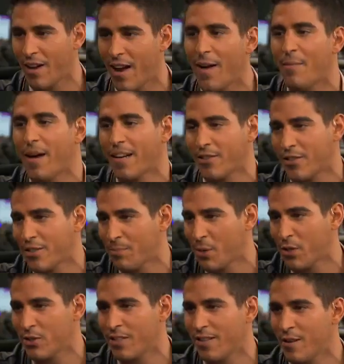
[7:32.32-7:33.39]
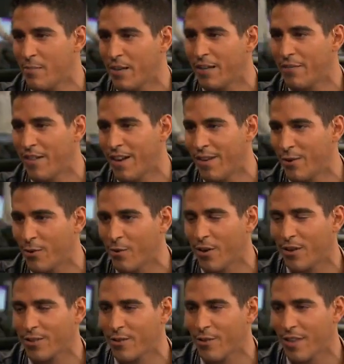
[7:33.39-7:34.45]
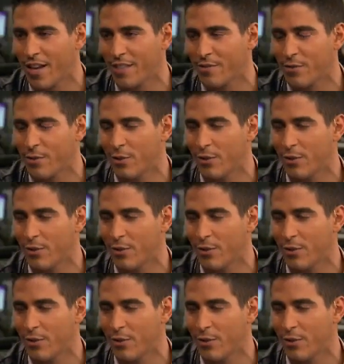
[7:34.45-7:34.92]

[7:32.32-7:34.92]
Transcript: I'm actually personally a big fan of your work, so thanks for